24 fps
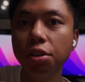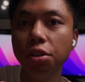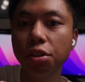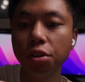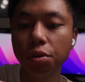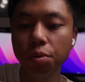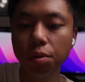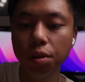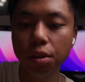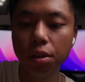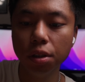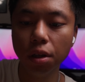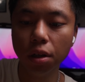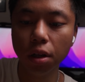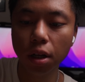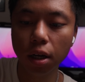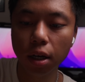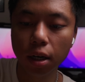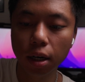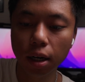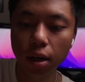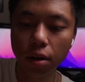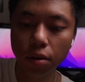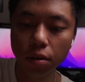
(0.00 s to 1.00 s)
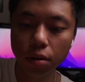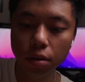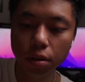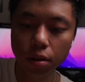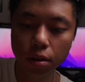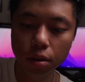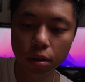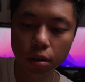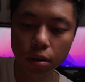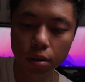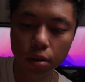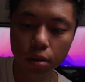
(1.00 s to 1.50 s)
just squeezed a lot out.
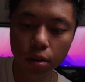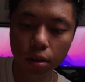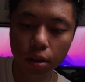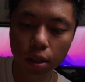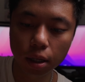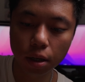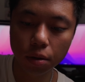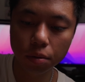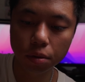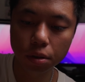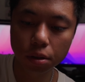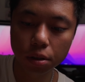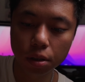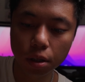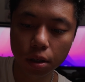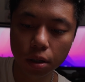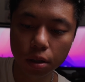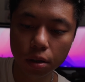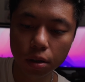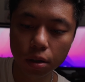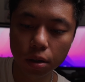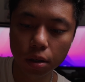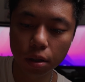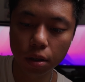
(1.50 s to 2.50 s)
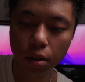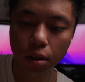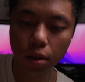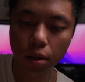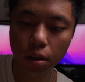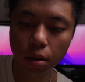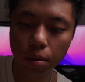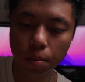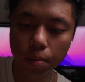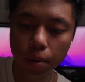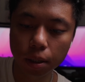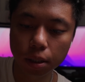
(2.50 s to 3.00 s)
That was not
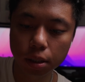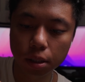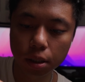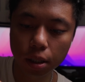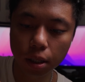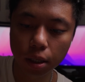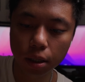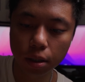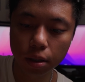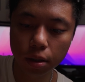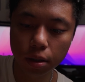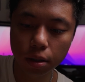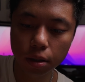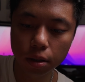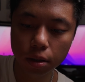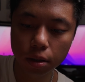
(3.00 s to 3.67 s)
the best thing.